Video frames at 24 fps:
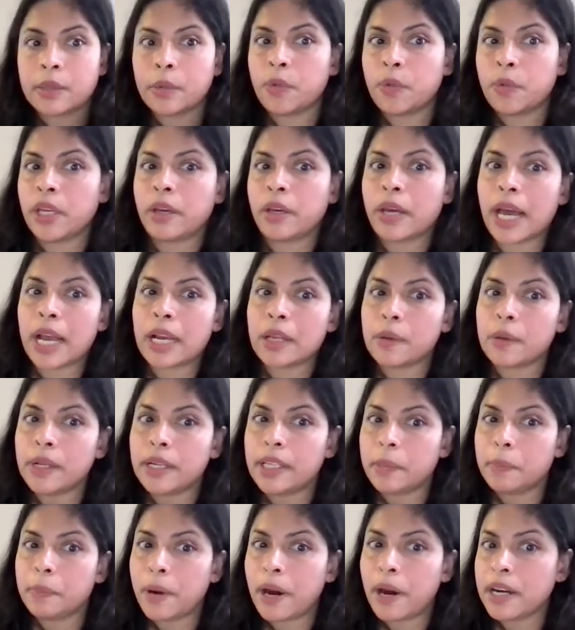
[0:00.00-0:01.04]
So we
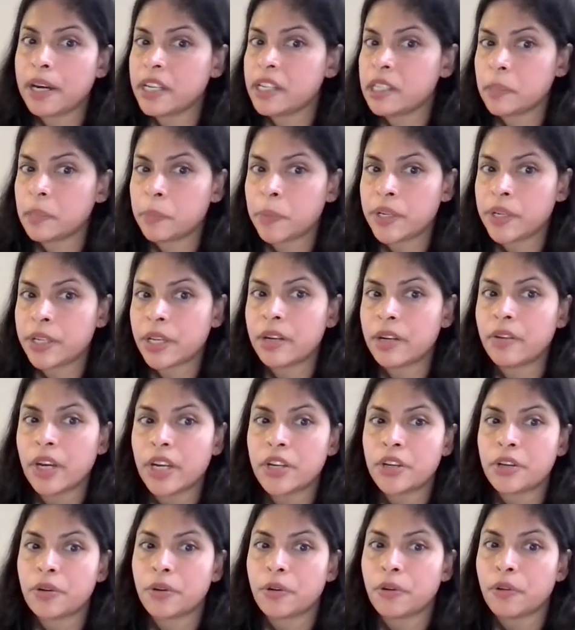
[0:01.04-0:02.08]
calculate the participation
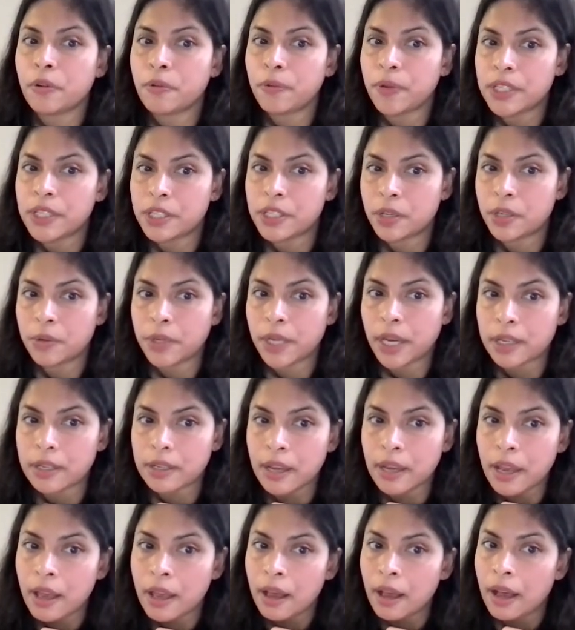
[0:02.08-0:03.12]
ratio, which you can